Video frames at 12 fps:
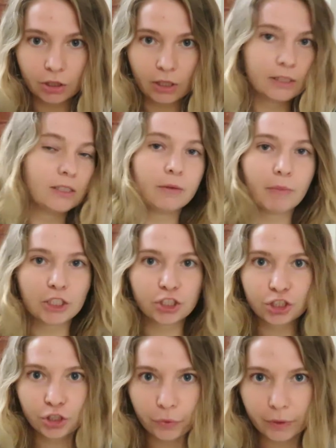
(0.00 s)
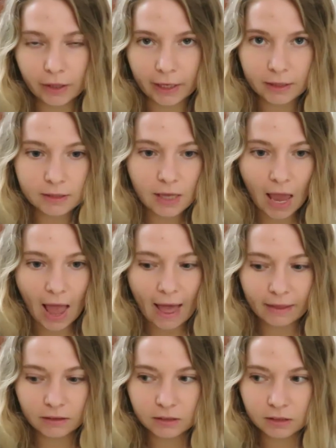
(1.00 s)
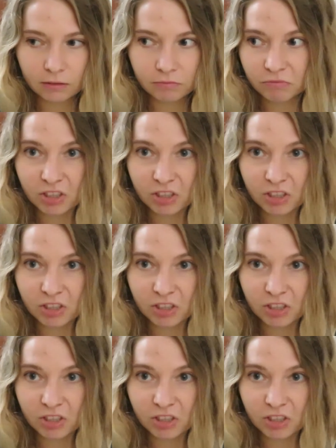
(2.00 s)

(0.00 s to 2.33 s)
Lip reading: let's say, imagine there's 3 lanes and